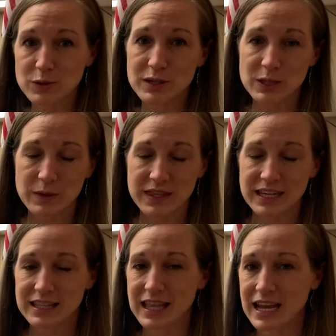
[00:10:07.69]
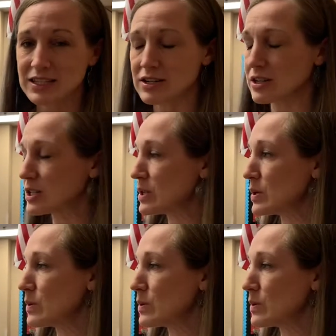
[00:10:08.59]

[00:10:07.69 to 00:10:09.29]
which is what they did last year too,